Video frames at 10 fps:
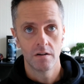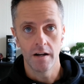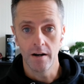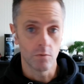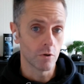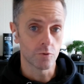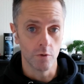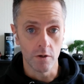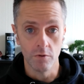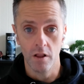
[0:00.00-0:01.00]
and whilst
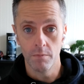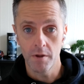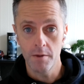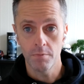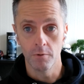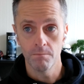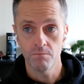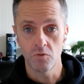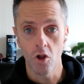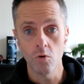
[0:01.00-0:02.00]
working with other people,
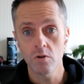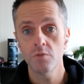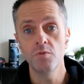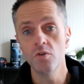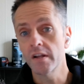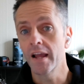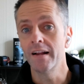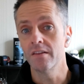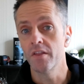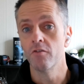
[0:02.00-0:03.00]
don't
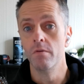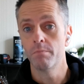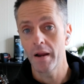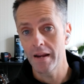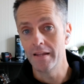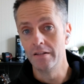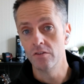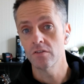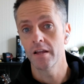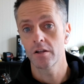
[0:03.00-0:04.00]
communicate that they're in pain
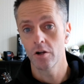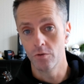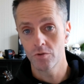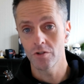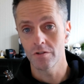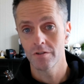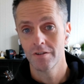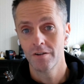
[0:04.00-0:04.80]
to their coaches